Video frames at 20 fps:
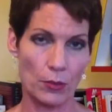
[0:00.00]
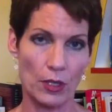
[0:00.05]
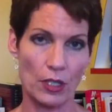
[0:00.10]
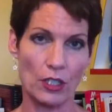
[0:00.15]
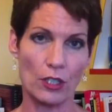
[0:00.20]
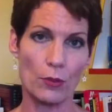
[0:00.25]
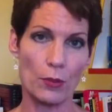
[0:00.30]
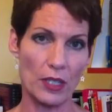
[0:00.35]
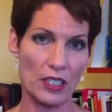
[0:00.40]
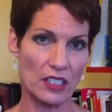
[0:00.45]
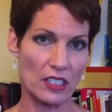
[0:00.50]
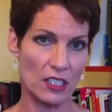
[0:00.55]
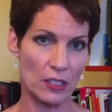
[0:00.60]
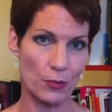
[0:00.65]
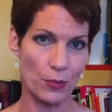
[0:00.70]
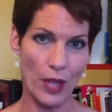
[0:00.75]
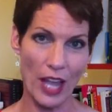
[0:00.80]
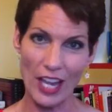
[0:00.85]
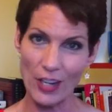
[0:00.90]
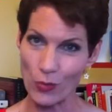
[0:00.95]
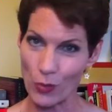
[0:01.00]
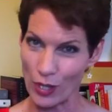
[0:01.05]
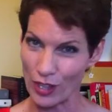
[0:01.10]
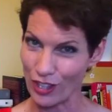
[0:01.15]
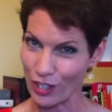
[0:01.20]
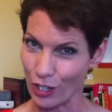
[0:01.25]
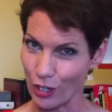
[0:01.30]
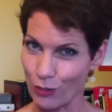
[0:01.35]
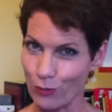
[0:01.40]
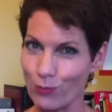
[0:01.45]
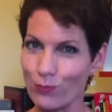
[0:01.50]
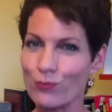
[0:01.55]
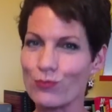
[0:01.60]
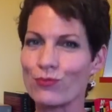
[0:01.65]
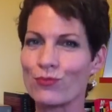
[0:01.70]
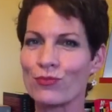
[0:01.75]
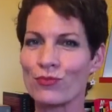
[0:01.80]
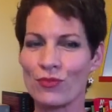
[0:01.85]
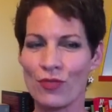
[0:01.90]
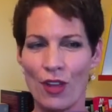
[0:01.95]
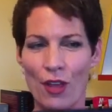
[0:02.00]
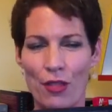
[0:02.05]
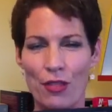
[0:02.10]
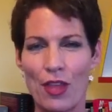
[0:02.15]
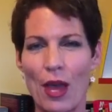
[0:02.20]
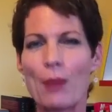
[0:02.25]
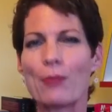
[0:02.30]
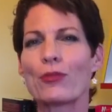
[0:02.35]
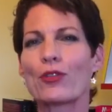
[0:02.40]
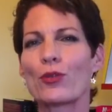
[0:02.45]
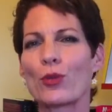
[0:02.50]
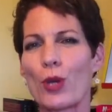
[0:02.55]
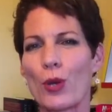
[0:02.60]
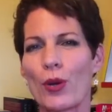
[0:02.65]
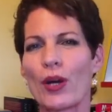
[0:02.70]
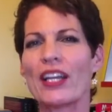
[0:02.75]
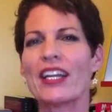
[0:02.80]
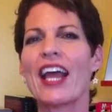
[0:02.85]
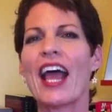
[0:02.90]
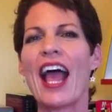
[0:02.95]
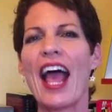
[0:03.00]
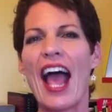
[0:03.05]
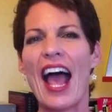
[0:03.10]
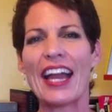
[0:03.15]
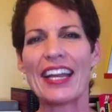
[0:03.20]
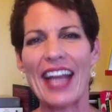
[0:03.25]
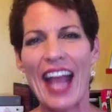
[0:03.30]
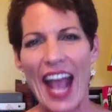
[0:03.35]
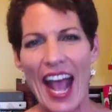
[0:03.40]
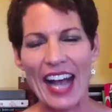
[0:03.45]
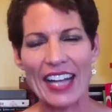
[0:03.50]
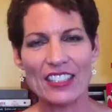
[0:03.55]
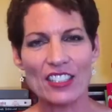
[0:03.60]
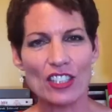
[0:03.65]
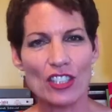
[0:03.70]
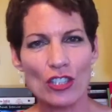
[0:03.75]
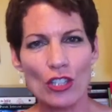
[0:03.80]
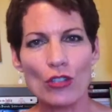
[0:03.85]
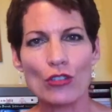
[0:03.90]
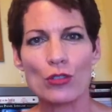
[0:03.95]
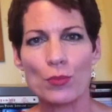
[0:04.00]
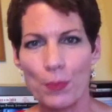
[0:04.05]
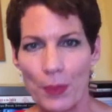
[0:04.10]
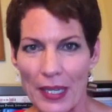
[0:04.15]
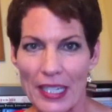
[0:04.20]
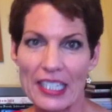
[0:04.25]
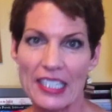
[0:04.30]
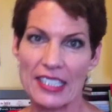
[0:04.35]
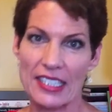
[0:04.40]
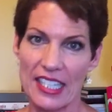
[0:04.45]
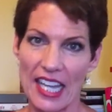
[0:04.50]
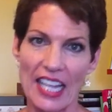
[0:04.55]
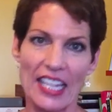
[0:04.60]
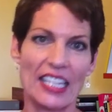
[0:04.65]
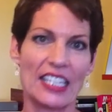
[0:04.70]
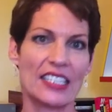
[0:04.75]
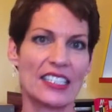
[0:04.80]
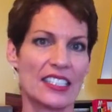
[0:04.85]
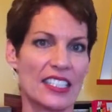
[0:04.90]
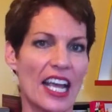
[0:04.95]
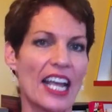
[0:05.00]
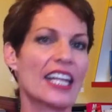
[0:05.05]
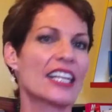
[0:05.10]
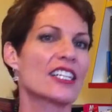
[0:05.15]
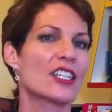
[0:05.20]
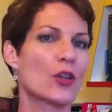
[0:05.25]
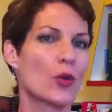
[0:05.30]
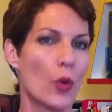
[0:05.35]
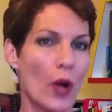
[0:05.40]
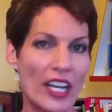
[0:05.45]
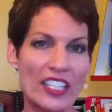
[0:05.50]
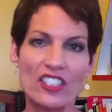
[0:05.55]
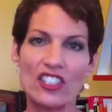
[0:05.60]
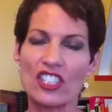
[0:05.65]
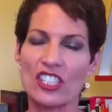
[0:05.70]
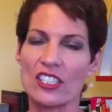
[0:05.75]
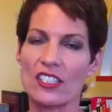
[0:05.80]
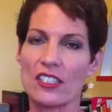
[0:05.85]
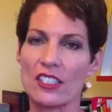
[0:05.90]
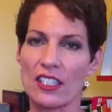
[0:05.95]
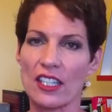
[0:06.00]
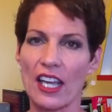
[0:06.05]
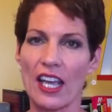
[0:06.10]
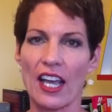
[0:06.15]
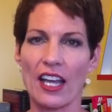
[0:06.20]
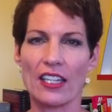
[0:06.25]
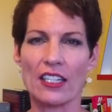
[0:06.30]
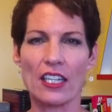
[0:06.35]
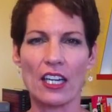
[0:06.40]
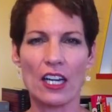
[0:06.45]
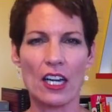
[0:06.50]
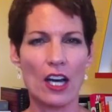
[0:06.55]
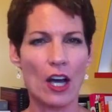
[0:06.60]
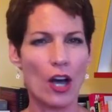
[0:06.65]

Bring your business plan with you, thumb through it, and ask those big setting sight questions again.